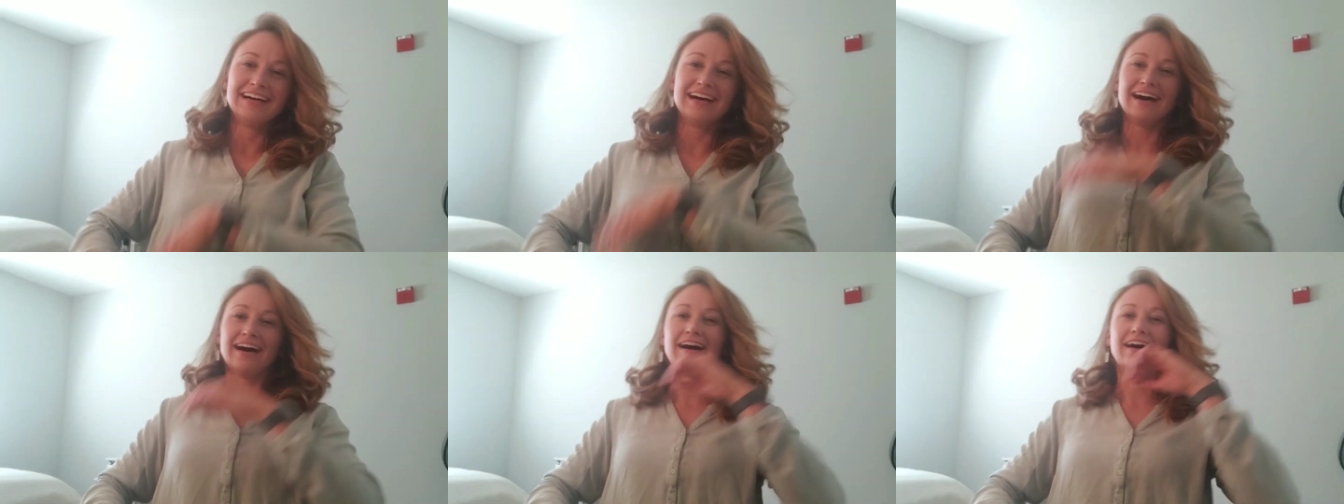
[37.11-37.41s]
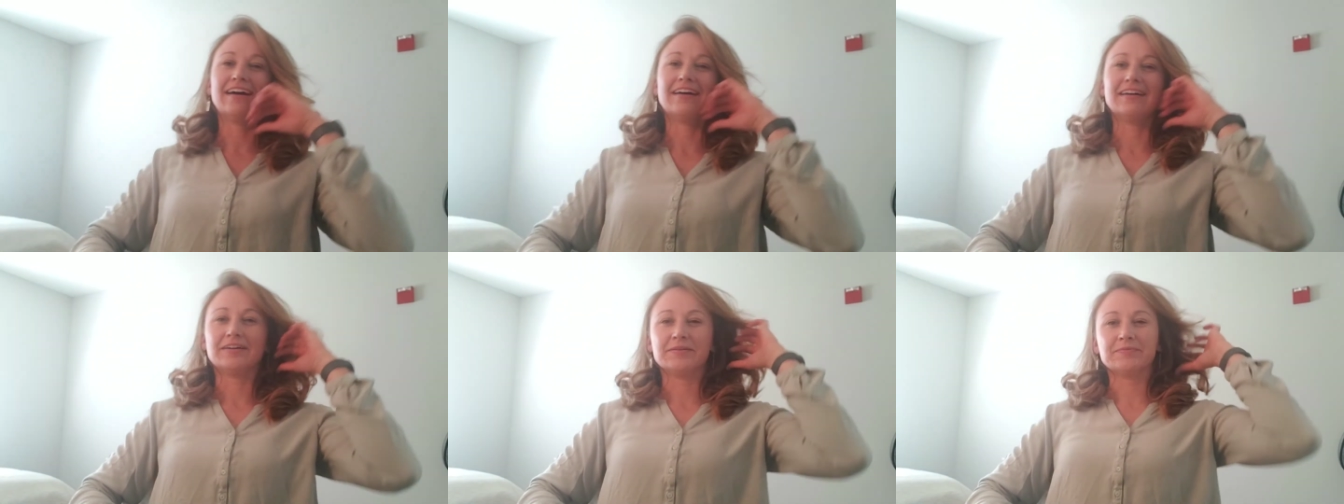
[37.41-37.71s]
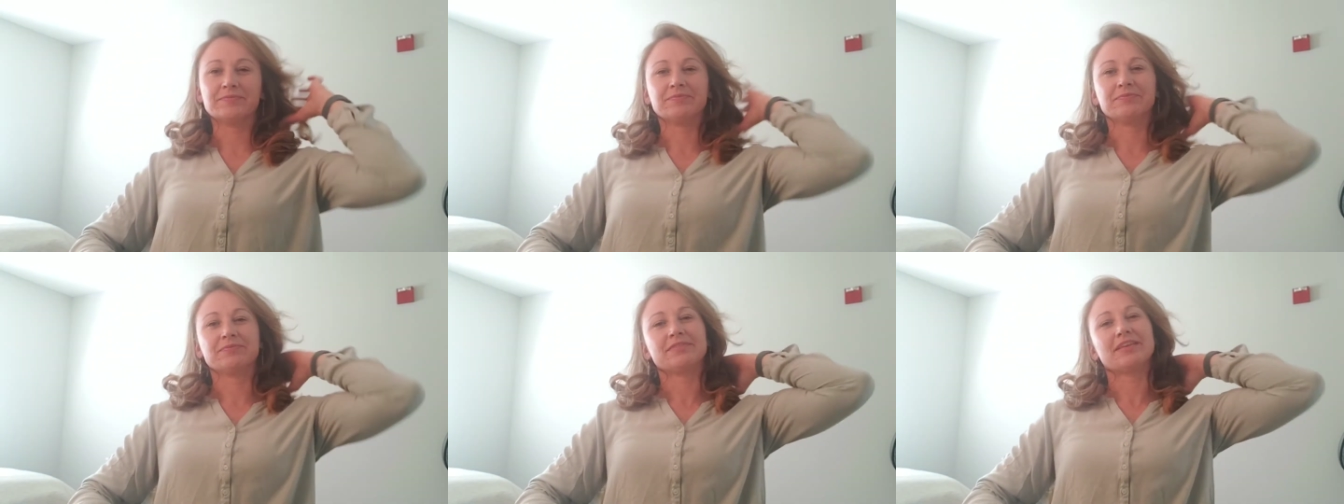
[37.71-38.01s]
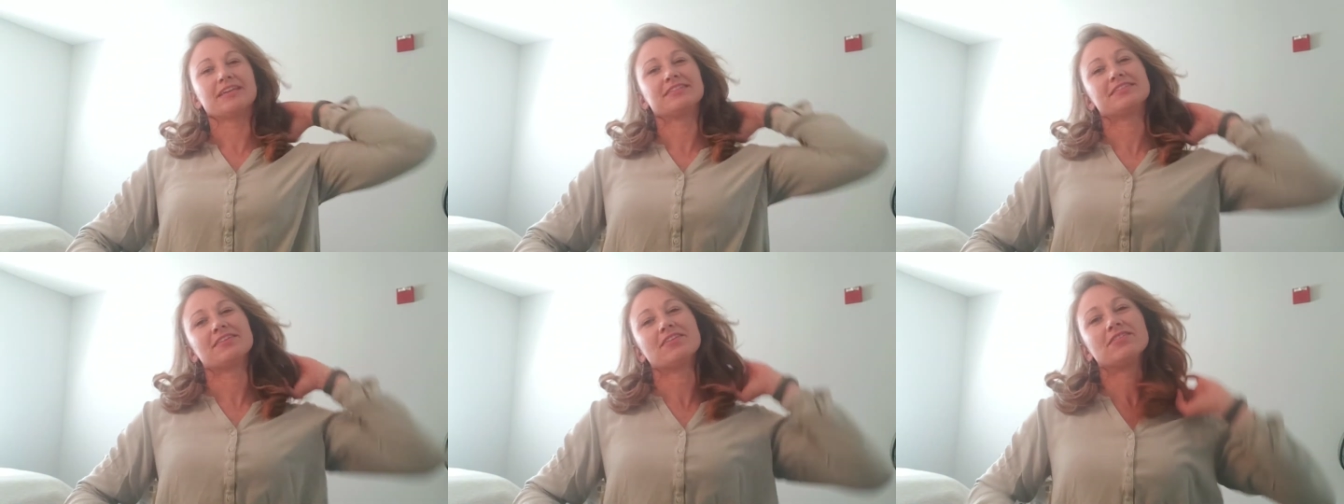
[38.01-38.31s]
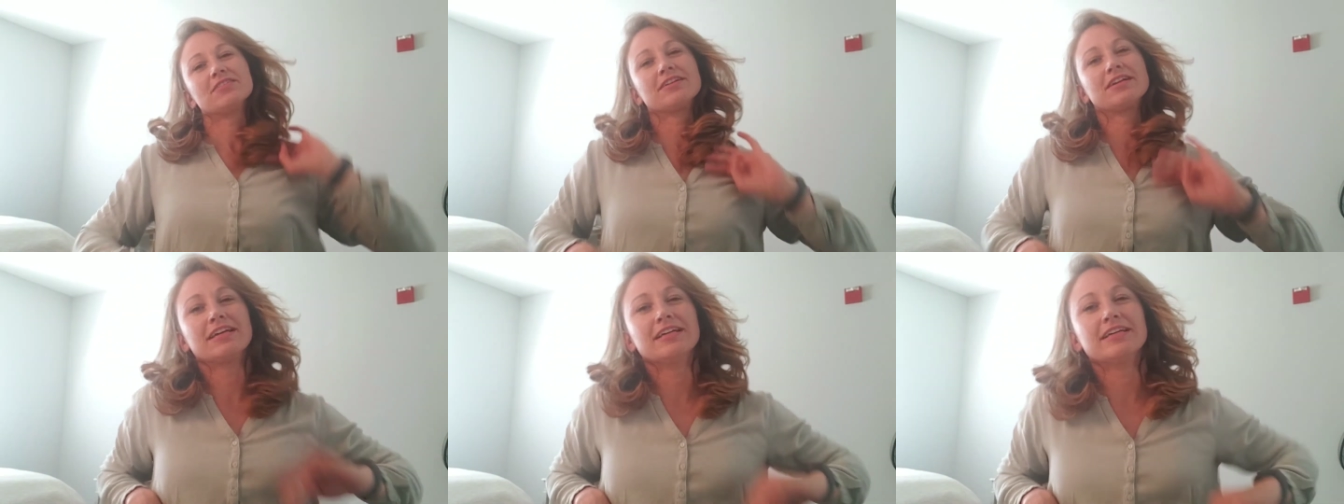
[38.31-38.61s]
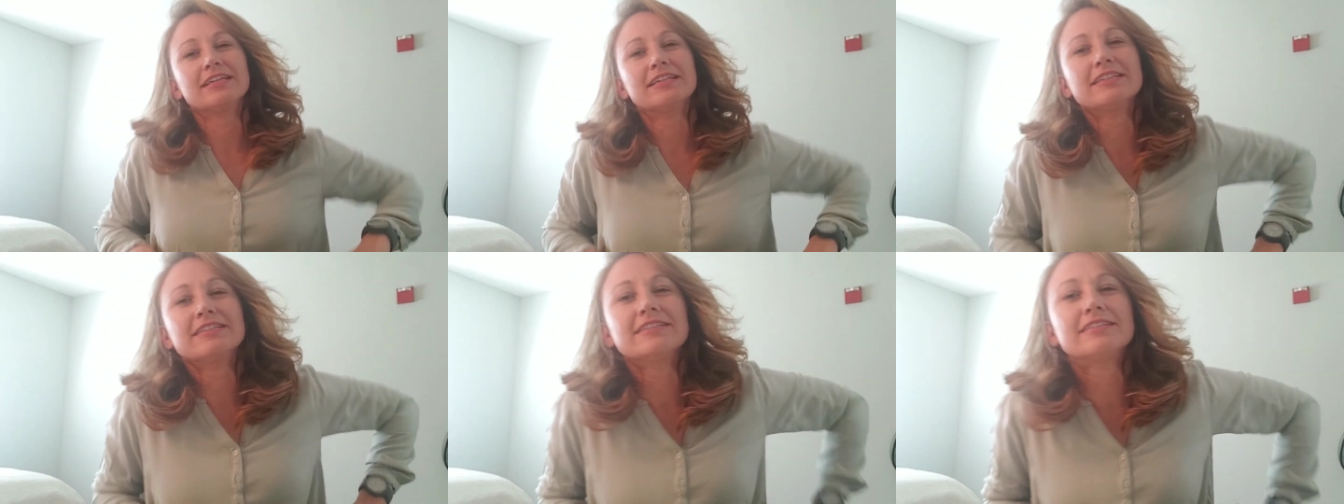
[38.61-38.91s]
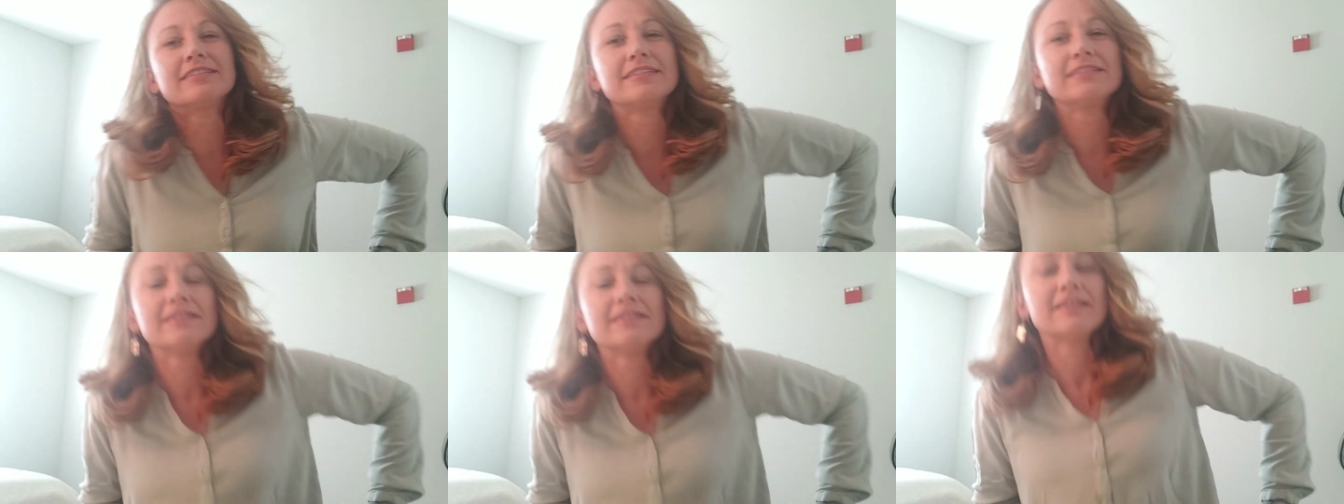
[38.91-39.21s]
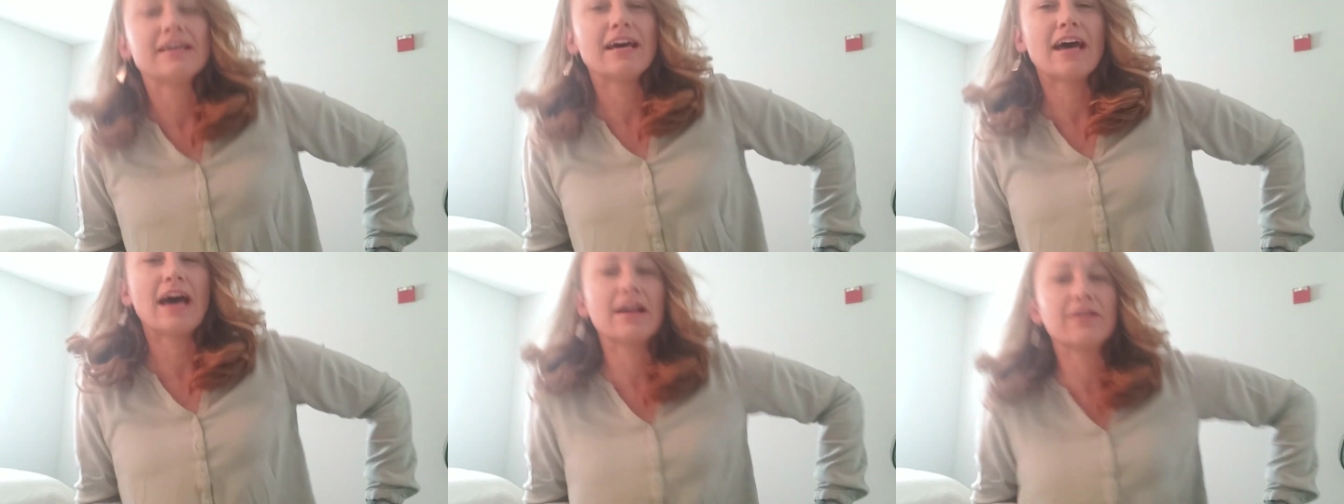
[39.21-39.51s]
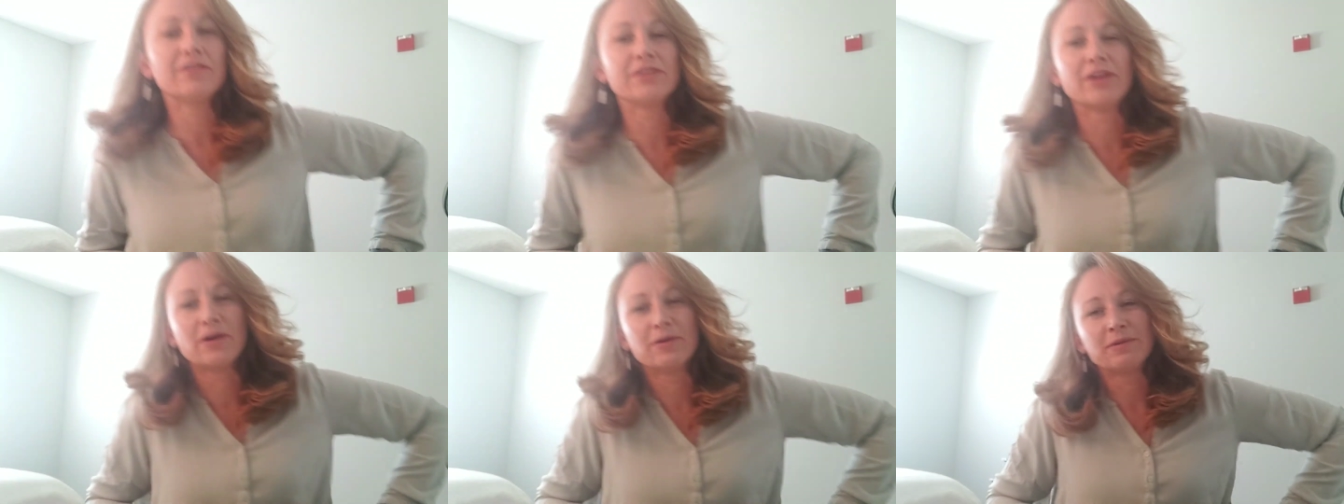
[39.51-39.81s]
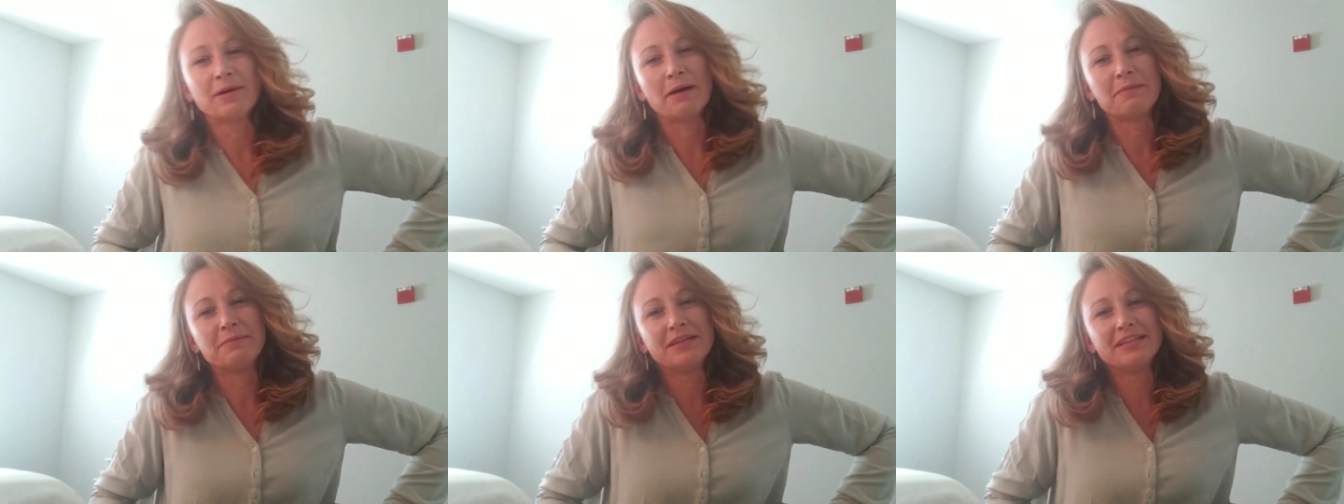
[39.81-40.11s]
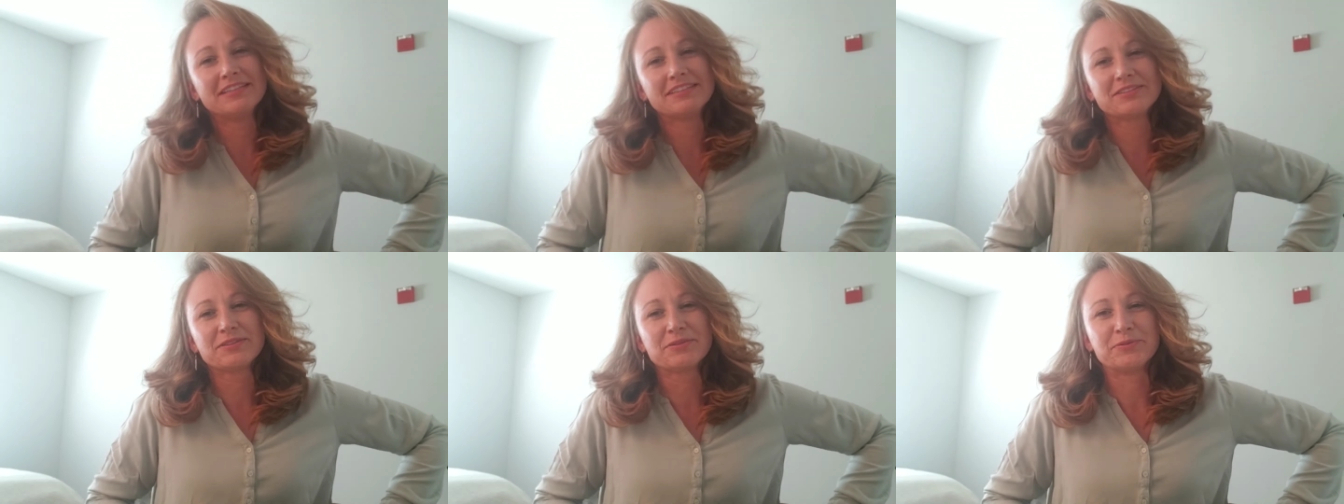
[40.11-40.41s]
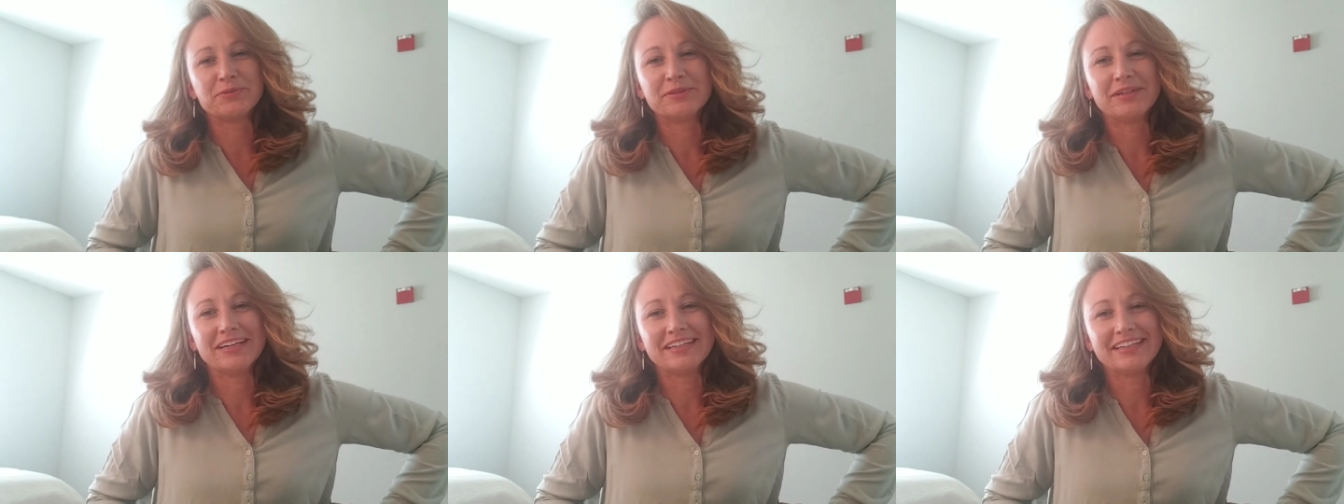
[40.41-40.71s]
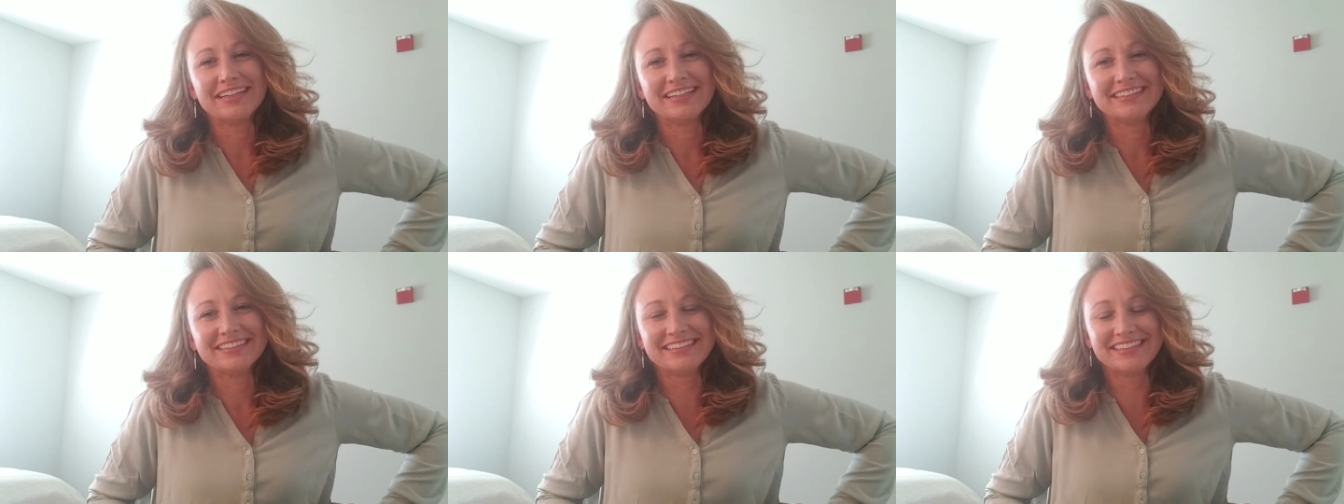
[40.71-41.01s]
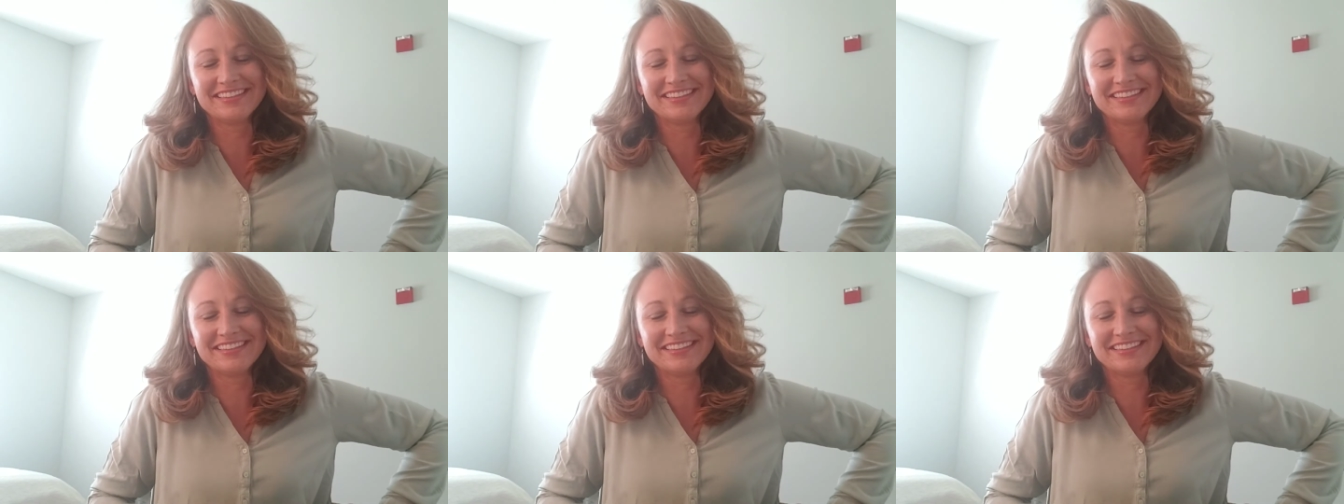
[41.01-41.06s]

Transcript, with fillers: Um, that song is, I don't know, I mean, it's cool, I guess,